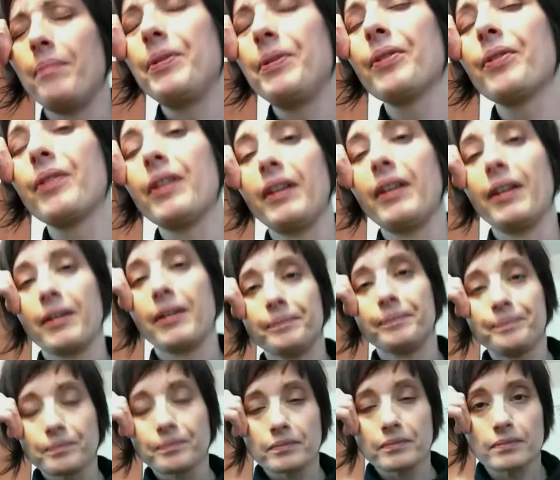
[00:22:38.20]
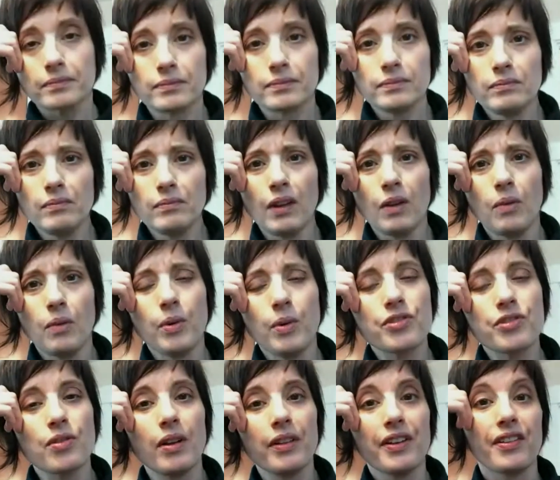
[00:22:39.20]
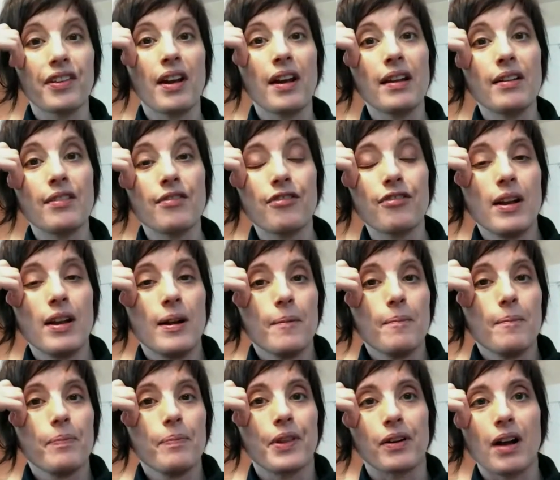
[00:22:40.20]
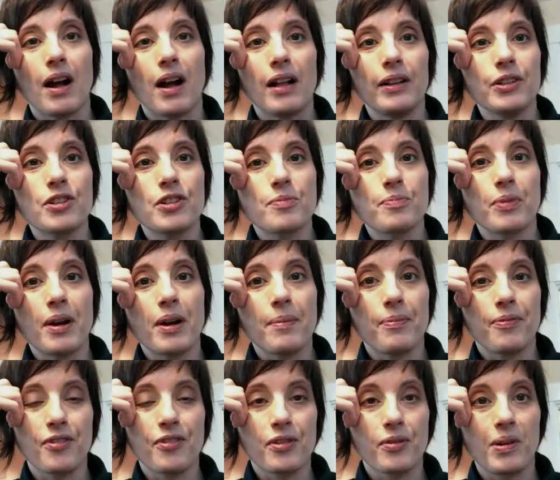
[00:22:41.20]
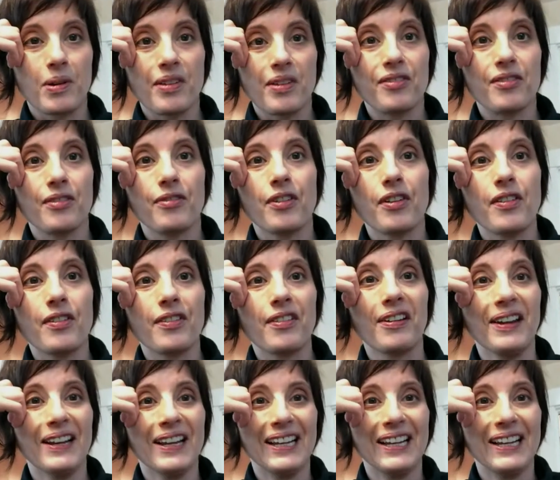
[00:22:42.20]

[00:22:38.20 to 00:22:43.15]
Burien, which are all these kind of they're college prep for the rest of us.